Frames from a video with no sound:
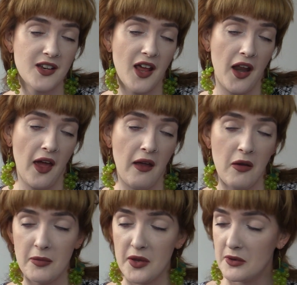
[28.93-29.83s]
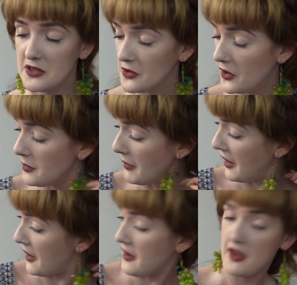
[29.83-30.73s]
and I hope you enjoy
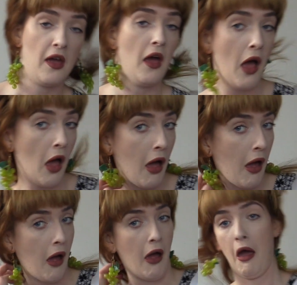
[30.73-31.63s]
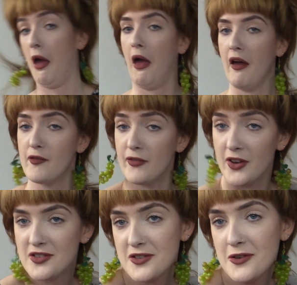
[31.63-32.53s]
my
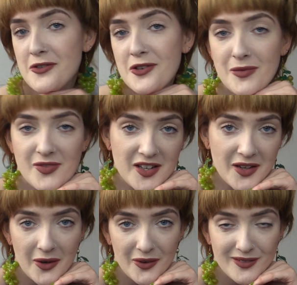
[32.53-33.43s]
first YouTube video.